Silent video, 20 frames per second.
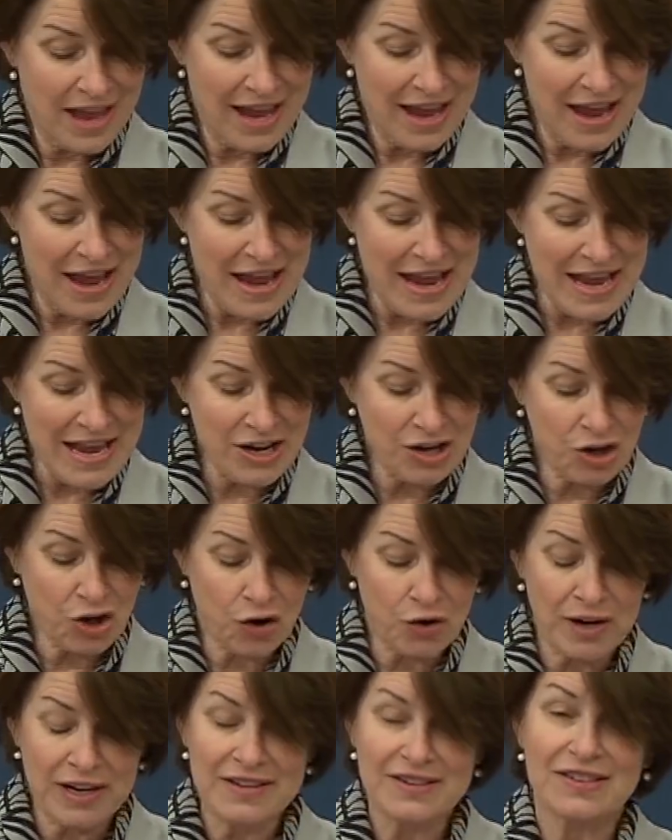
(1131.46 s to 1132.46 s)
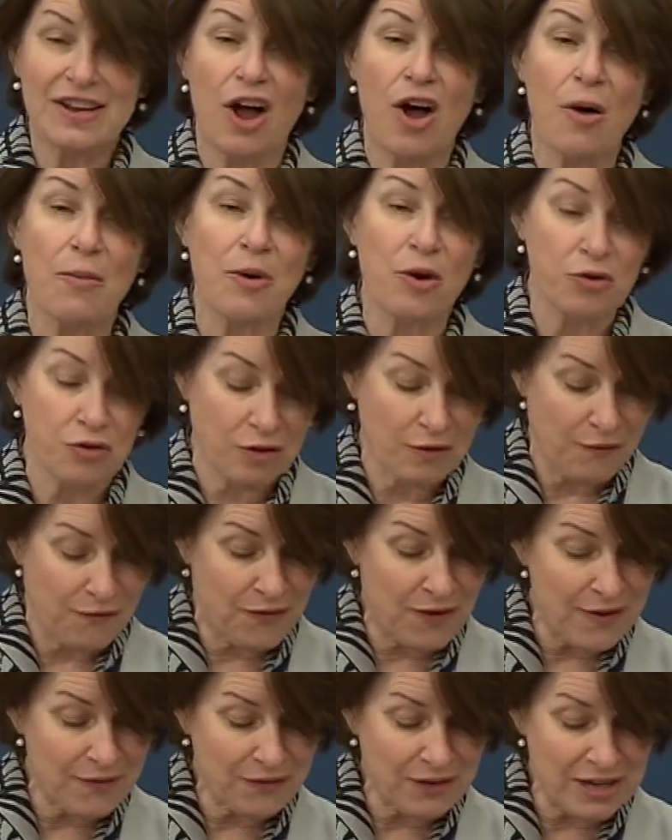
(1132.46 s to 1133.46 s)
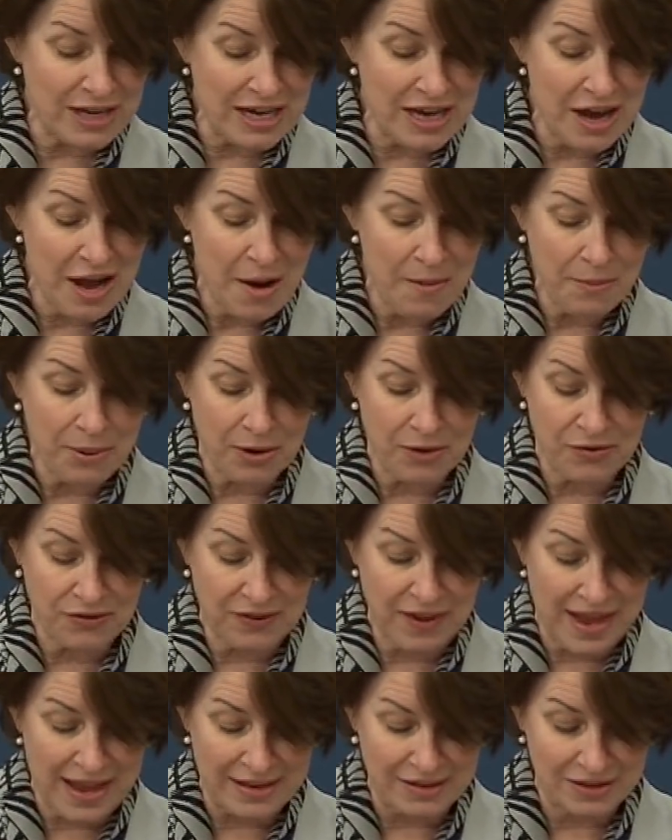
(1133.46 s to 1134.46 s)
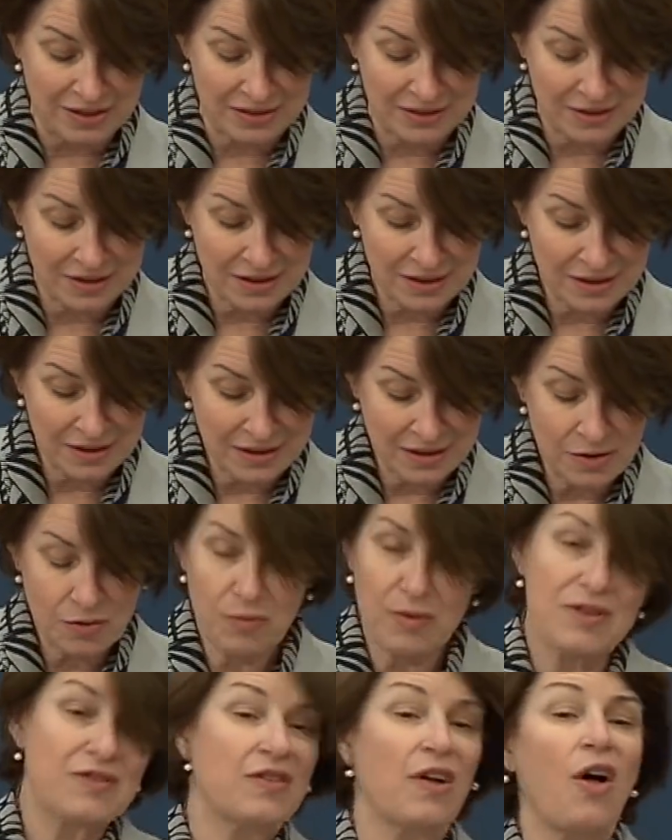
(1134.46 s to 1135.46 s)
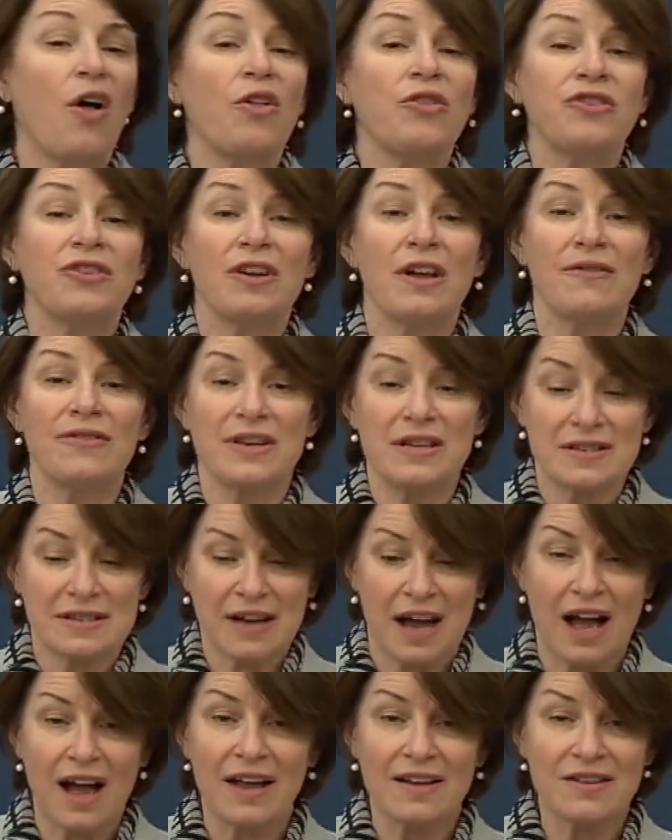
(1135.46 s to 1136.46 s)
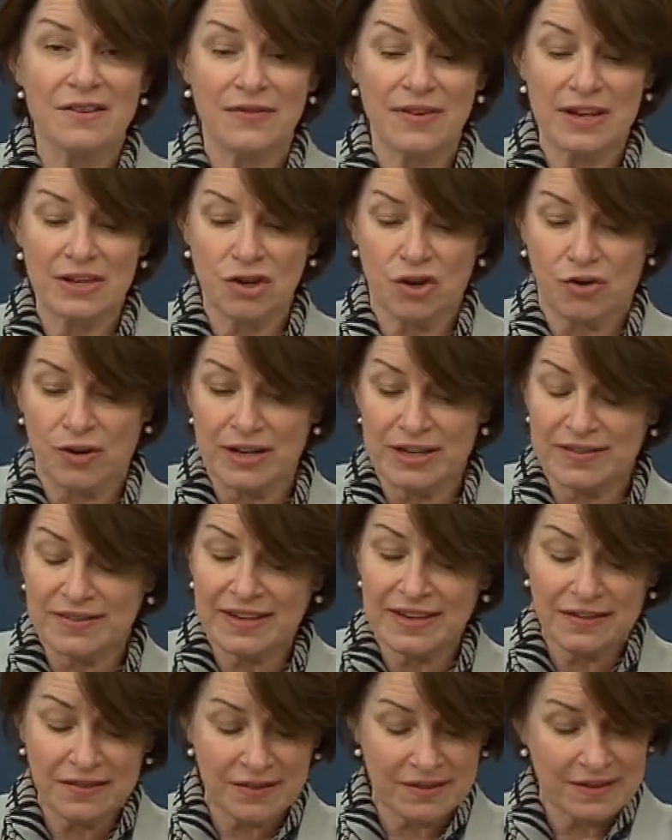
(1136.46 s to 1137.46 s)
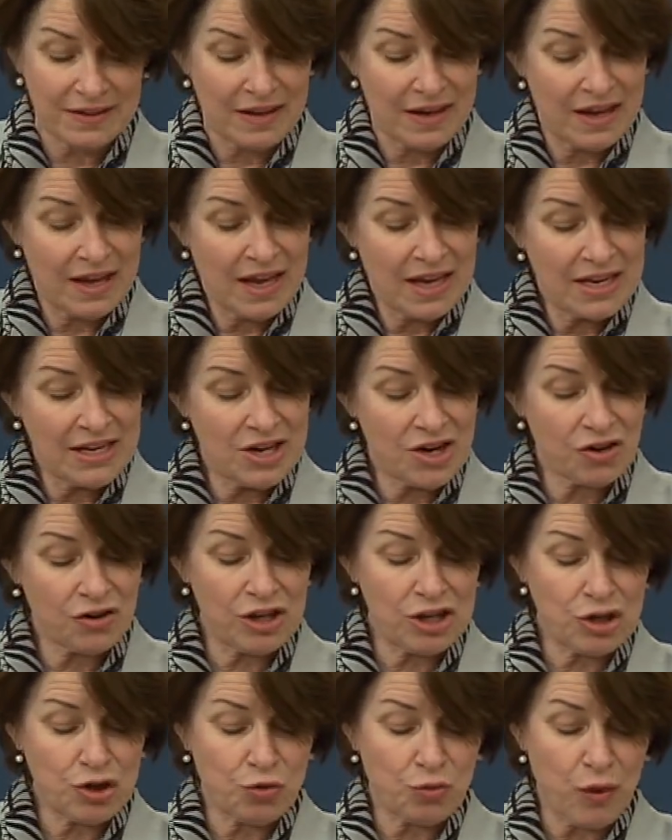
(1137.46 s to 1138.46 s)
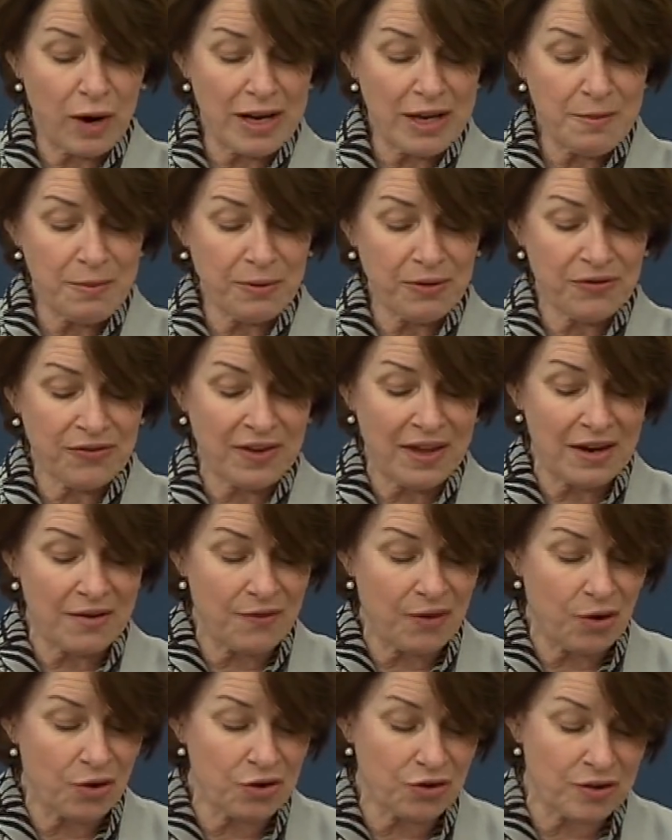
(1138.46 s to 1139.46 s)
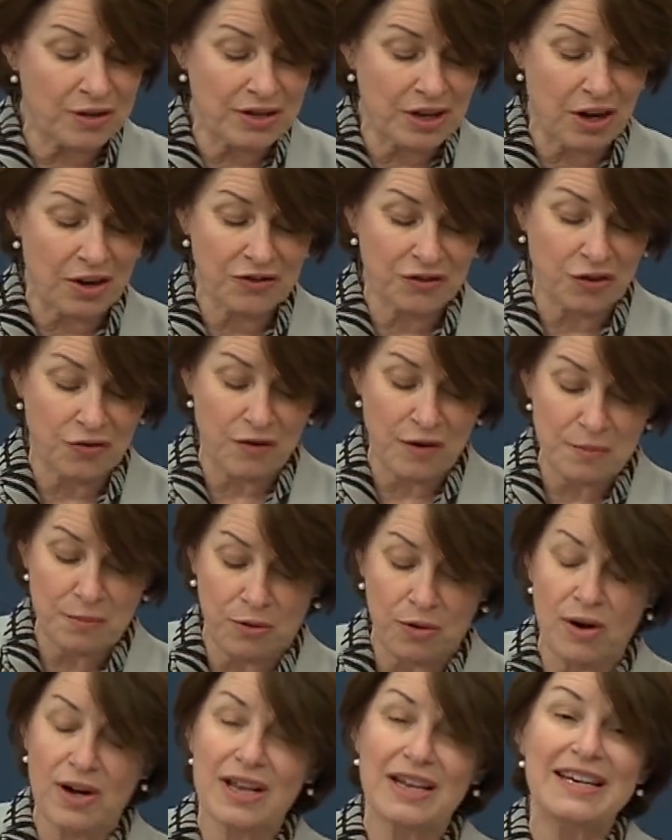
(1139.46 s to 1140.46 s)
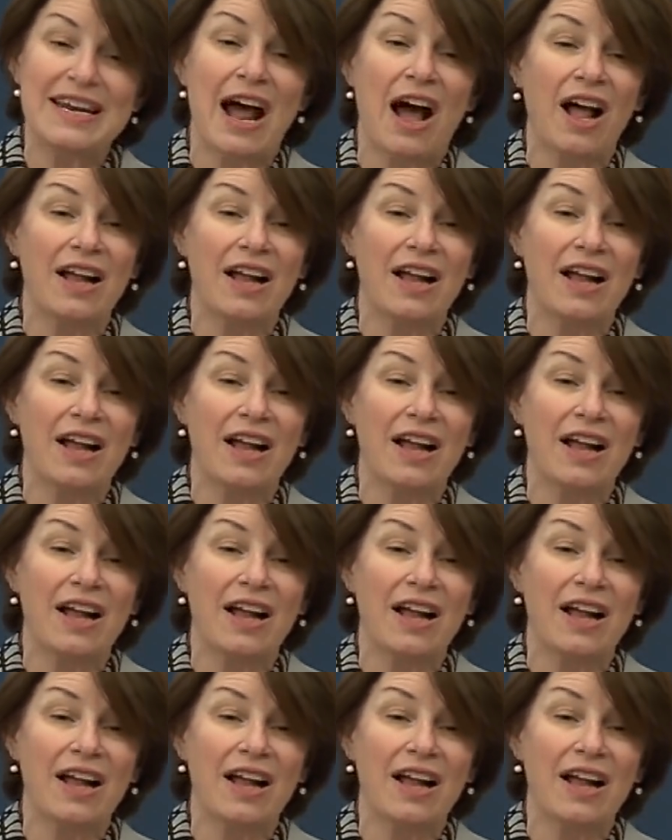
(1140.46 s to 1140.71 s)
increased almost 50%. Result of these kinds of increases Nearly 20% of older adults have reported not